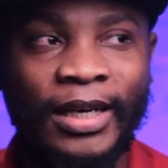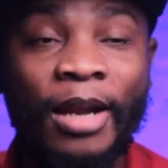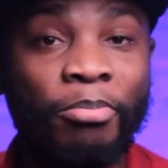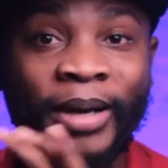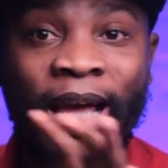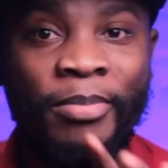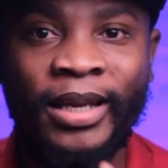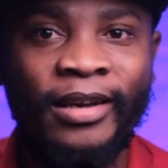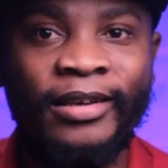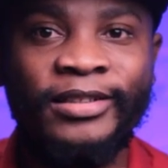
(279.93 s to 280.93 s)
Can't bribe
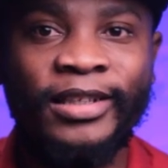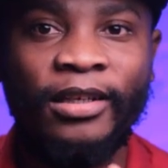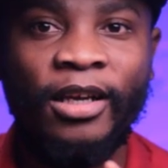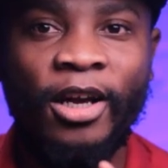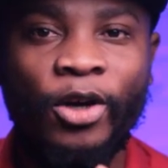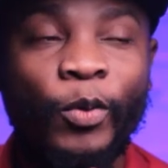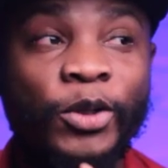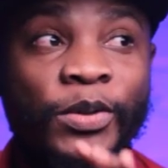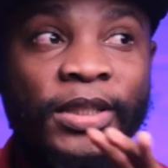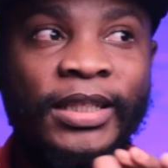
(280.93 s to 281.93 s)
an angel.
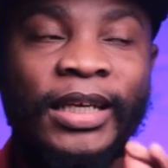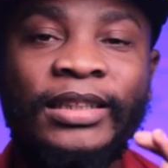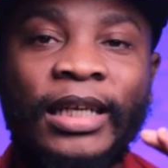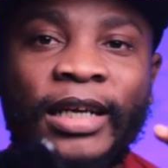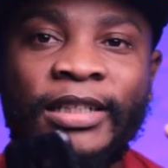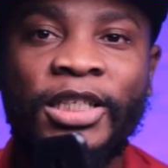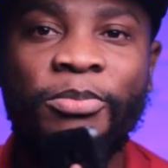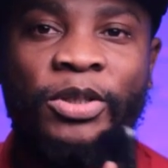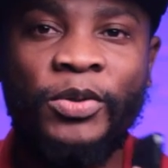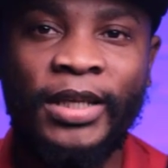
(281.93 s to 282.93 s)
When you see the
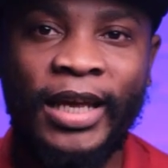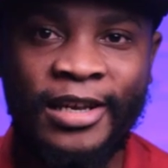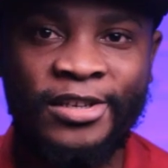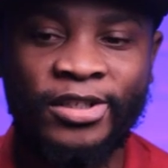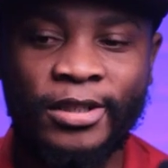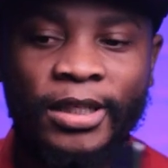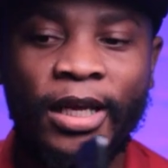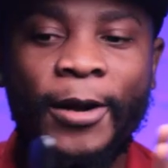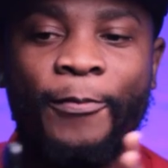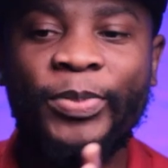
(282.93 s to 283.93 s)
interactions between
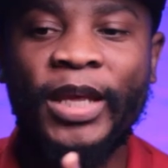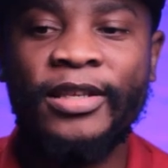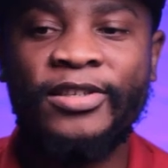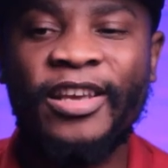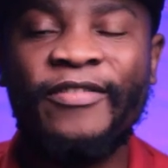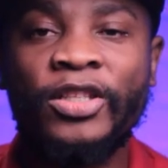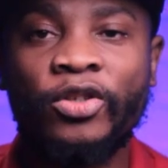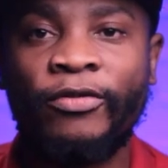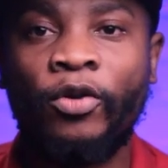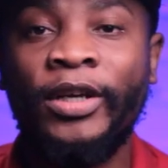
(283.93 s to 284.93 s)
angels and
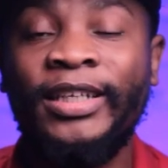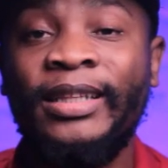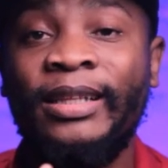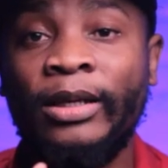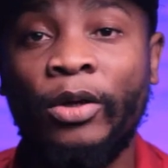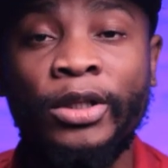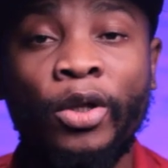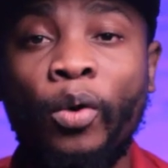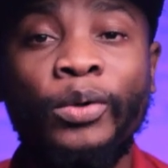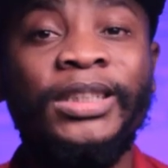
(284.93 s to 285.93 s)
servants of God in
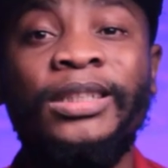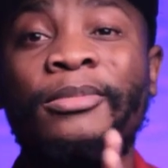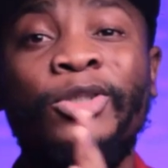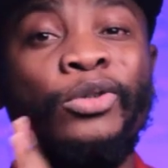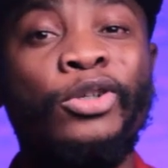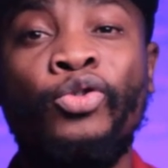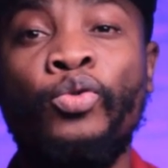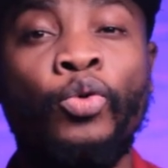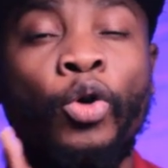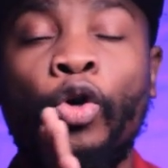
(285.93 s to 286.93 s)
the Old Testament to the
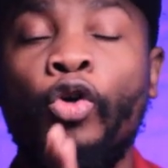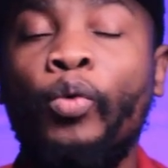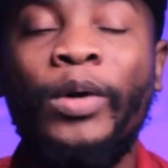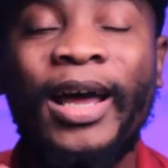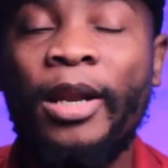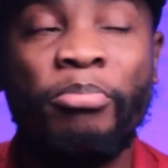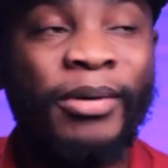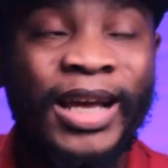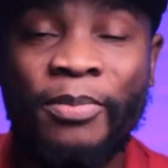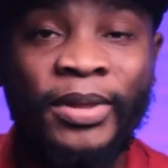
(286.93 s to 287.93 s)
New, you can't
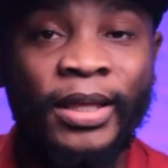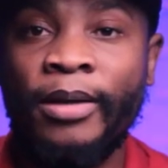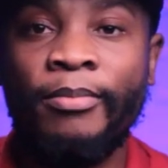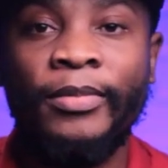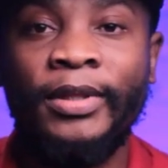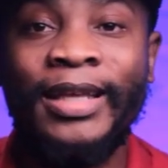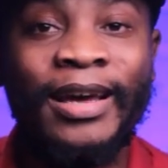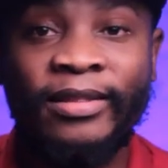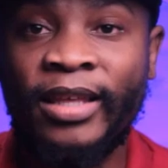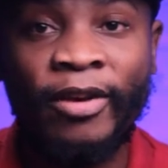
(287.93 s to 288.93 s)
bribe them. They
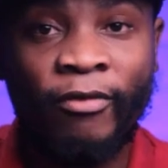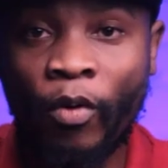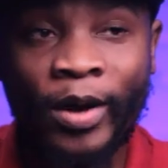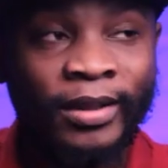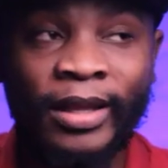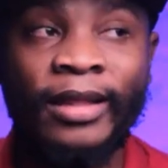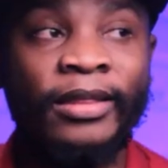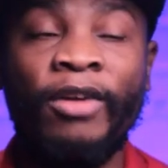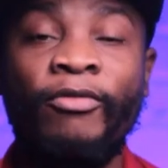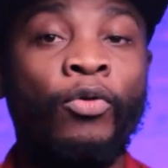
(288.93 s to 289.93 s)
are there for what they are
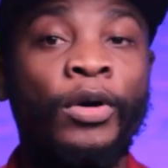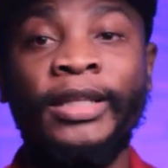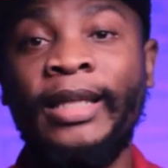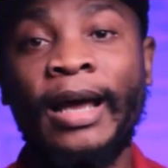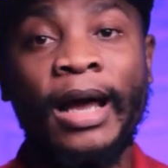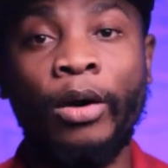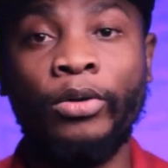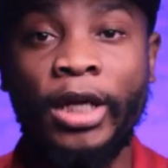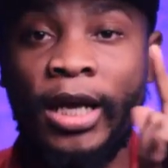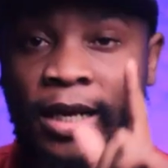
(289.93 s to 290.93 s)
there for, and they are out.